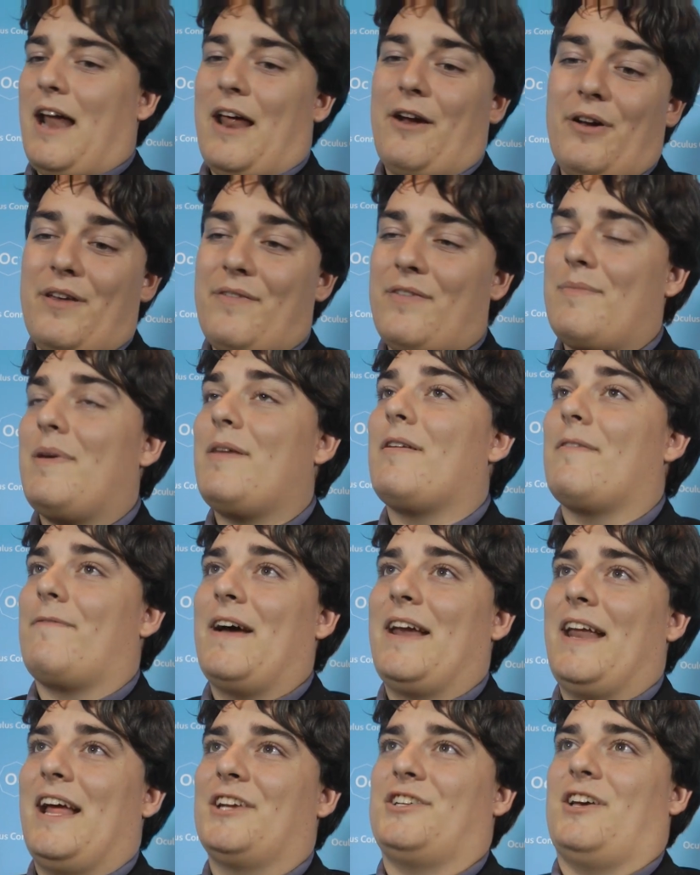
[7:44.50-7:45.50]
I don't even mean
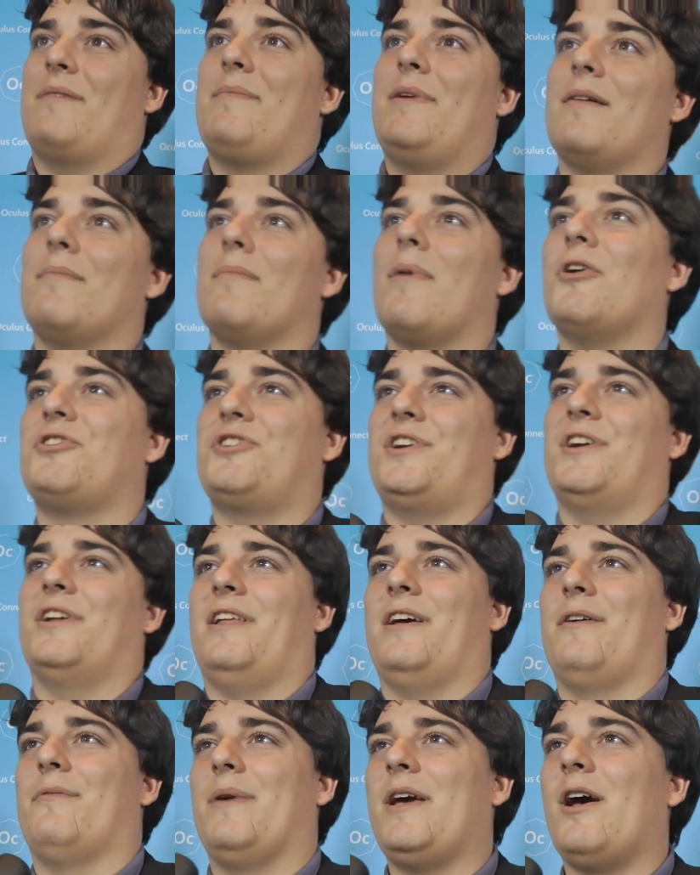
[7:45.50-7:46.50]
financially, I mean
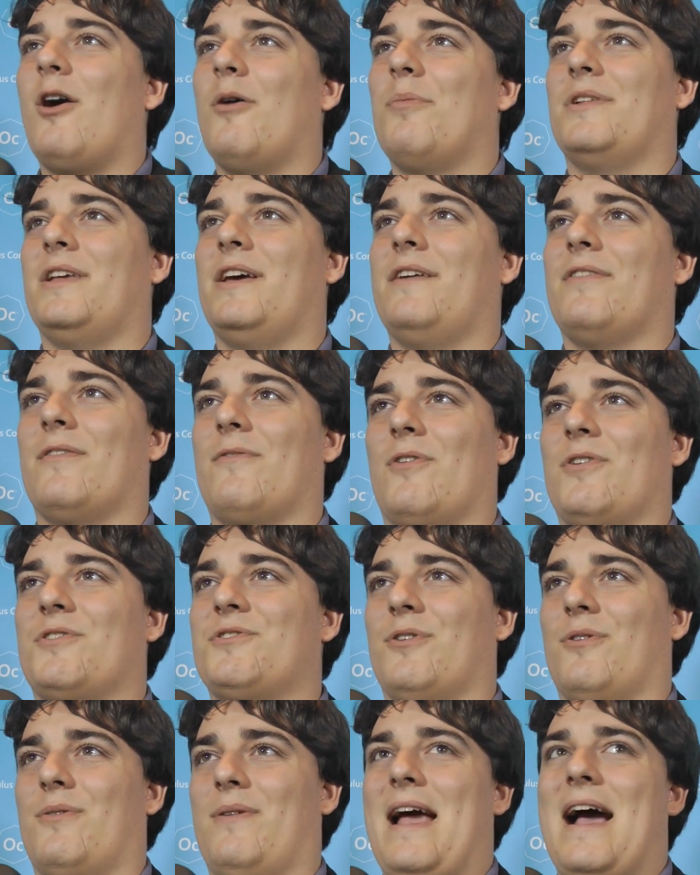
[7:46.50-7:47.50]
emotionally. We all believe in
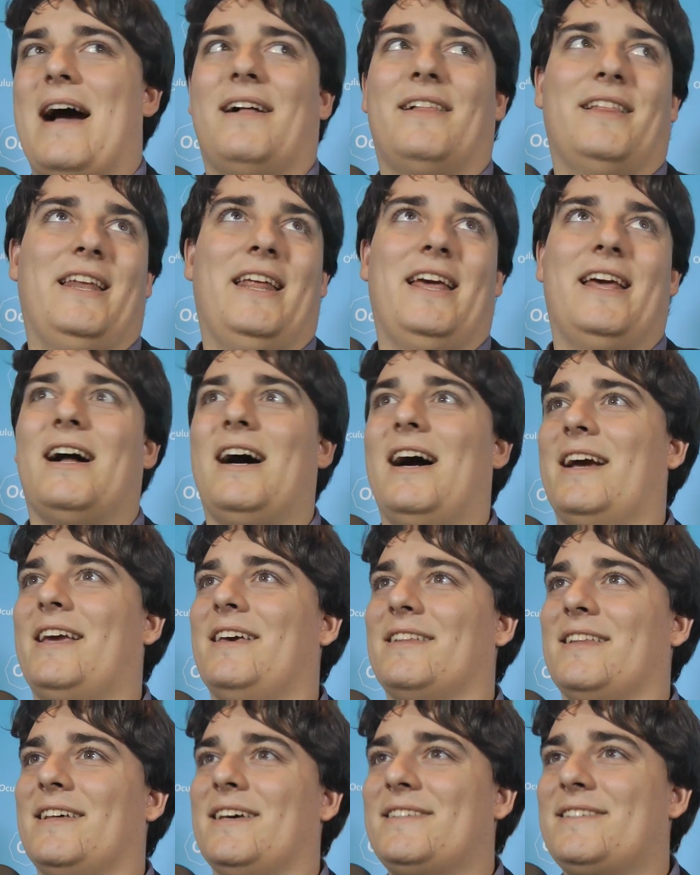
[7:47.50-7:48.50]
virtual reality at
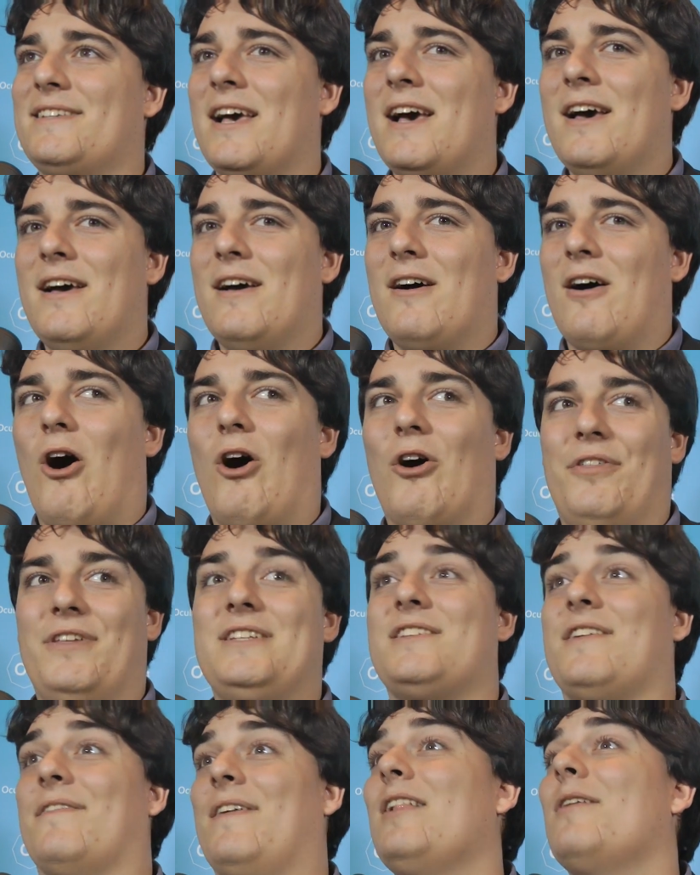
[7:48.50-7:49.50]
Oculus. All
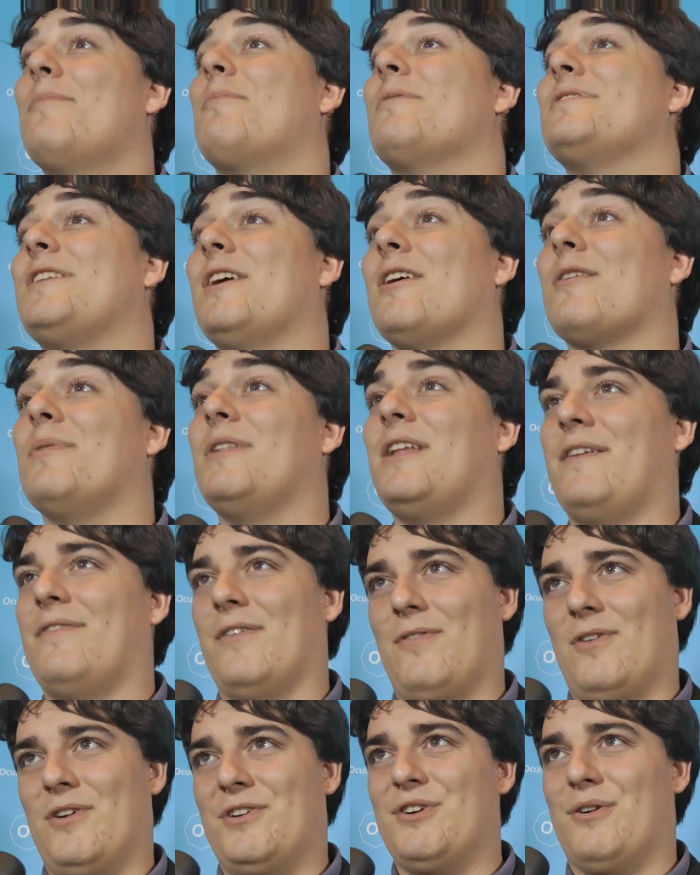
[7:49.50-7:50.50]
these developers here believe
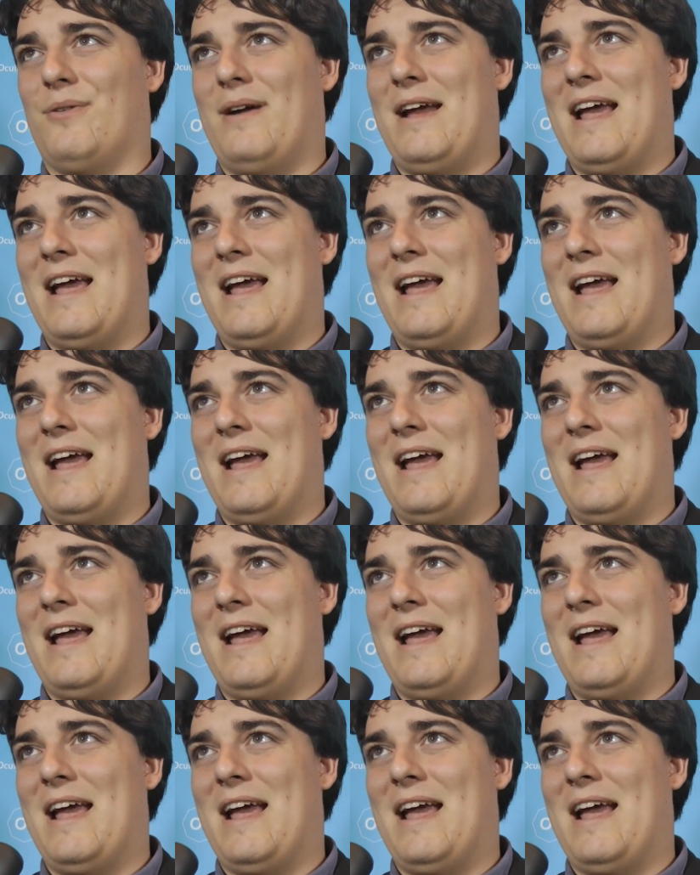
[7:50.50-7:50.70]
in virtual